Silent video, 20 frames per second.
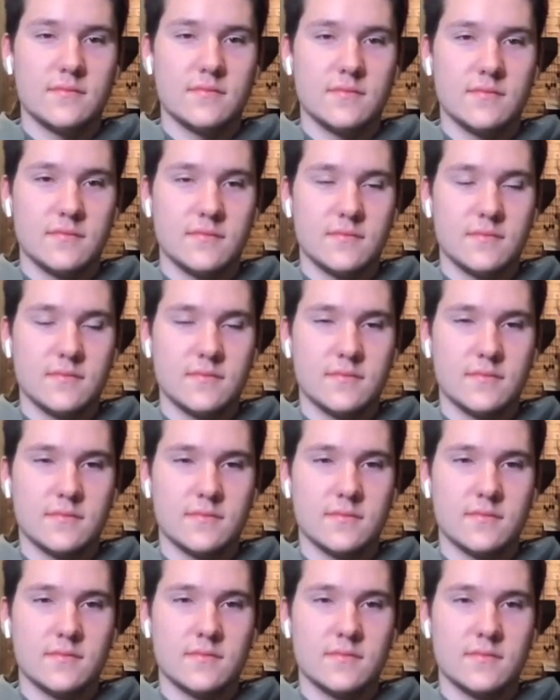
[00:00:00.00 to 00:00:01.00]

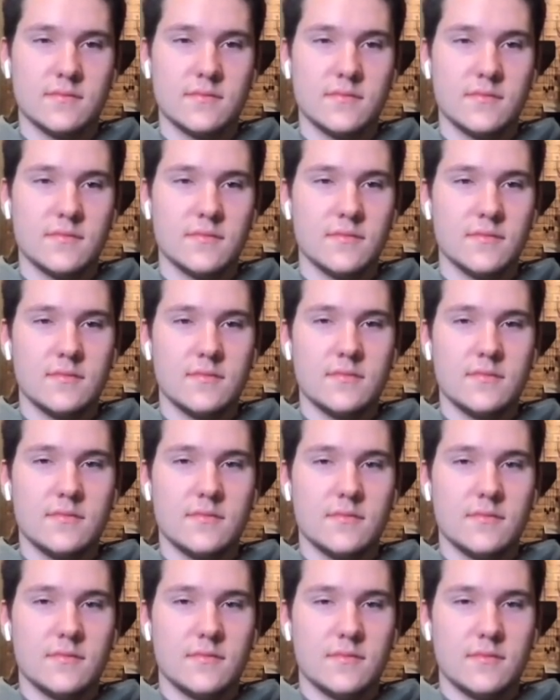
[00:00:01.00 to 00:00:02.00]

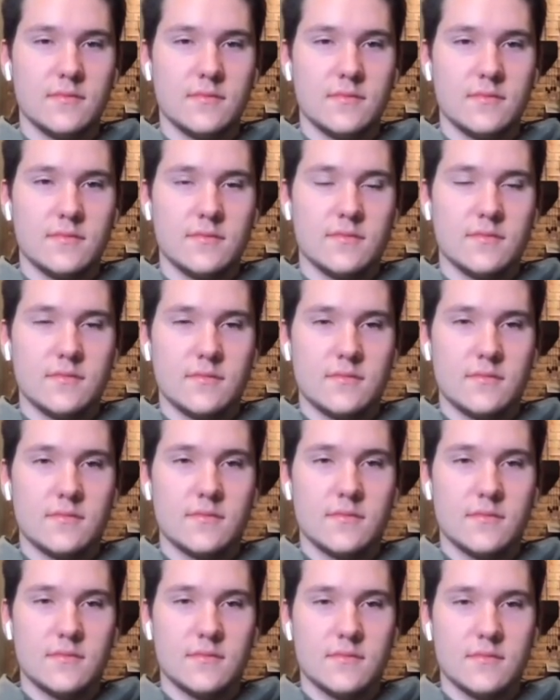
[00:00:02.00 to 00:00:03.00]

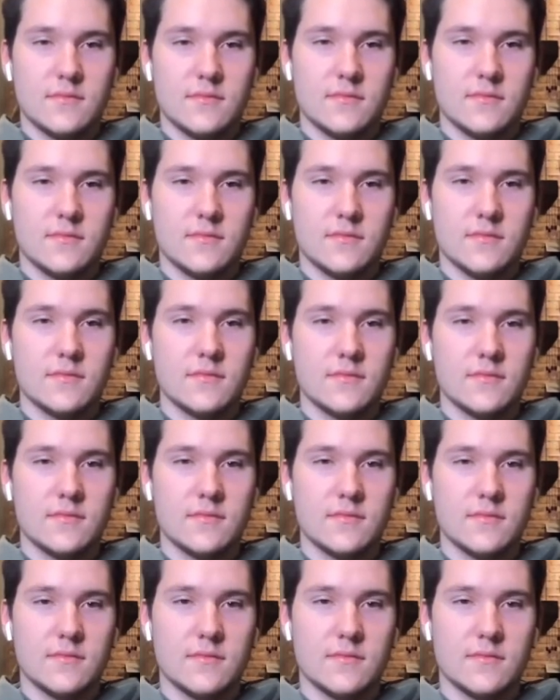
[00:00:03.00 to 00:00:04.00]

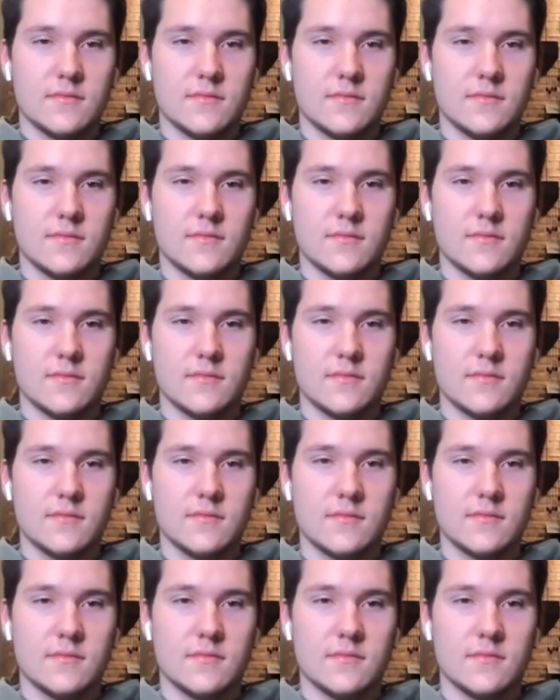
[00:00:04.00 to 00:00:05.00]

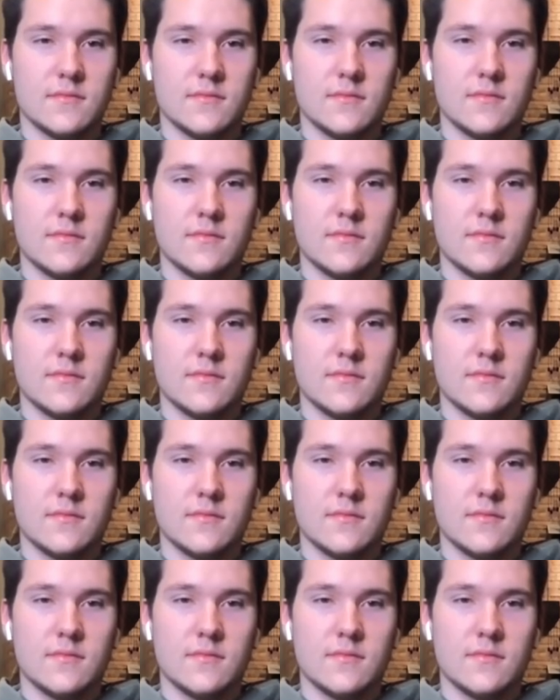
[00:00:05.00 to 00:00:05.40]
[no speech]